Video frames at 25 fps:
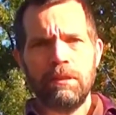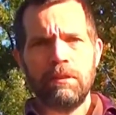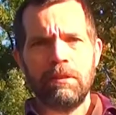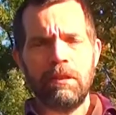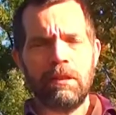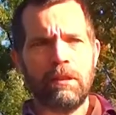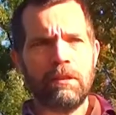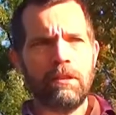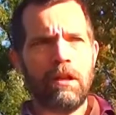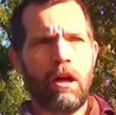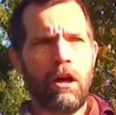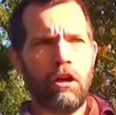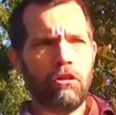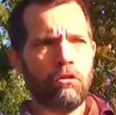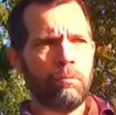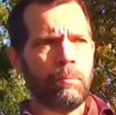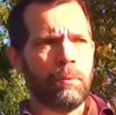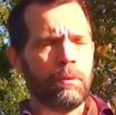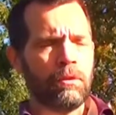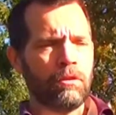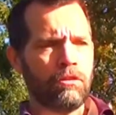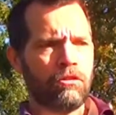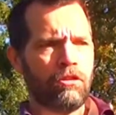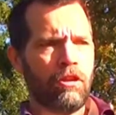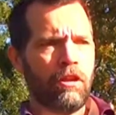the
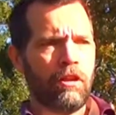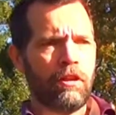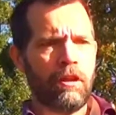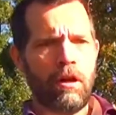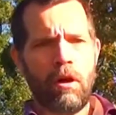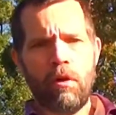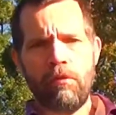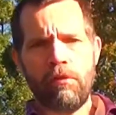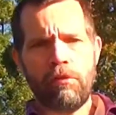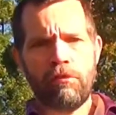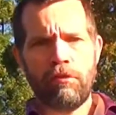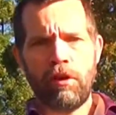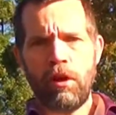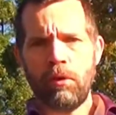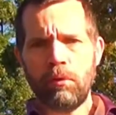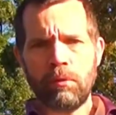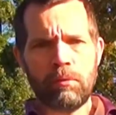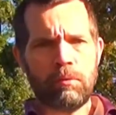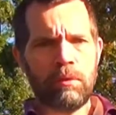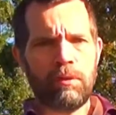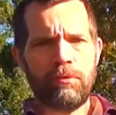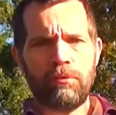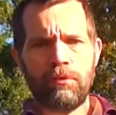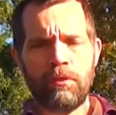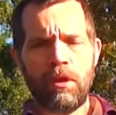hospitals are
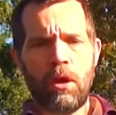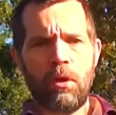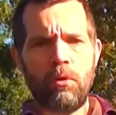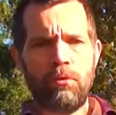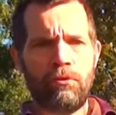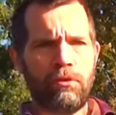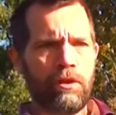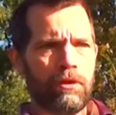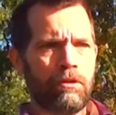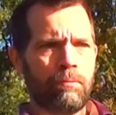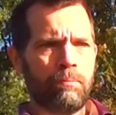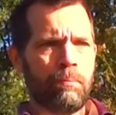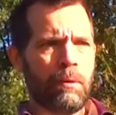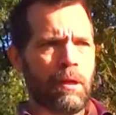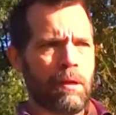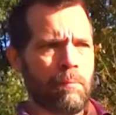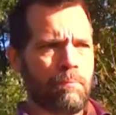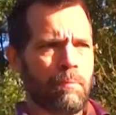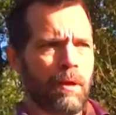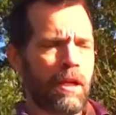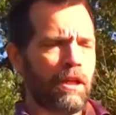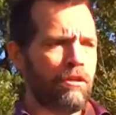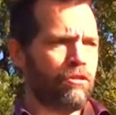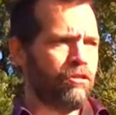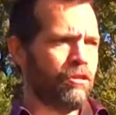overflowing with COVID
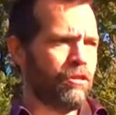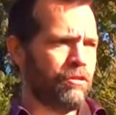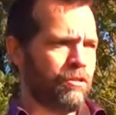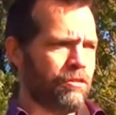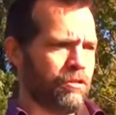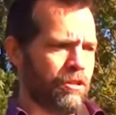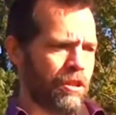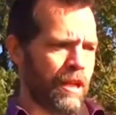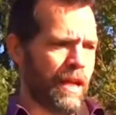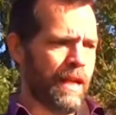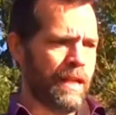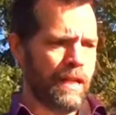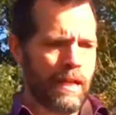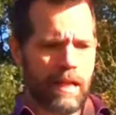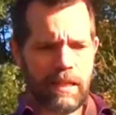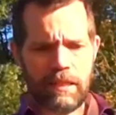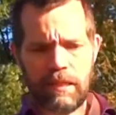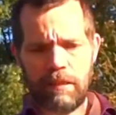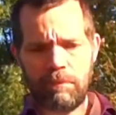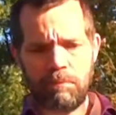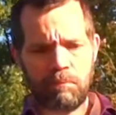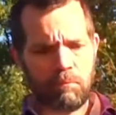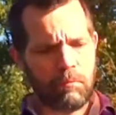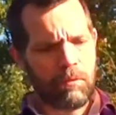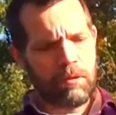patients
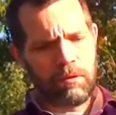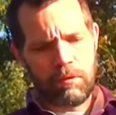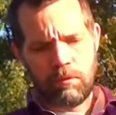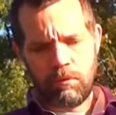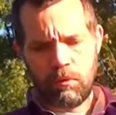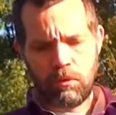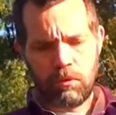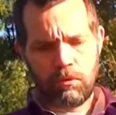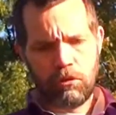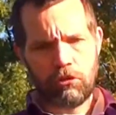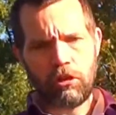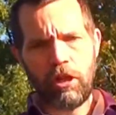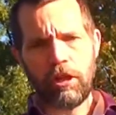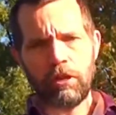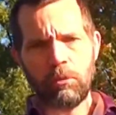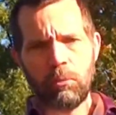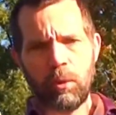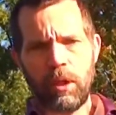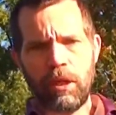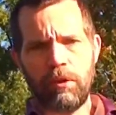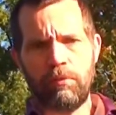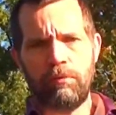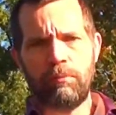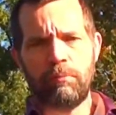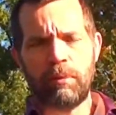and second
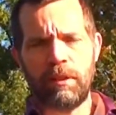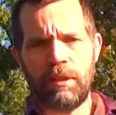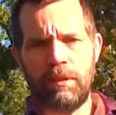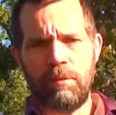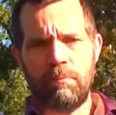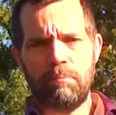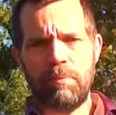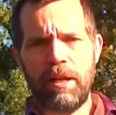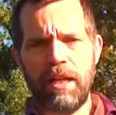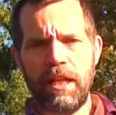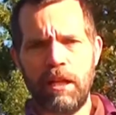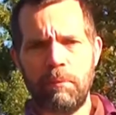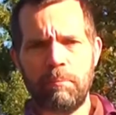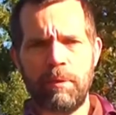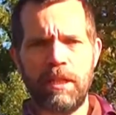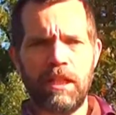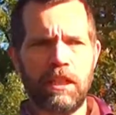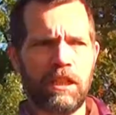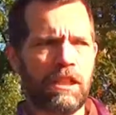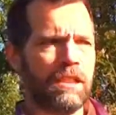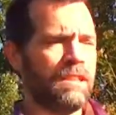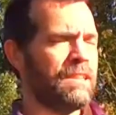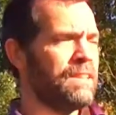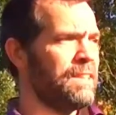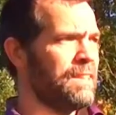wave,
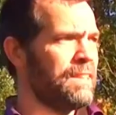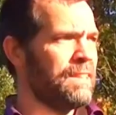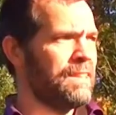panic.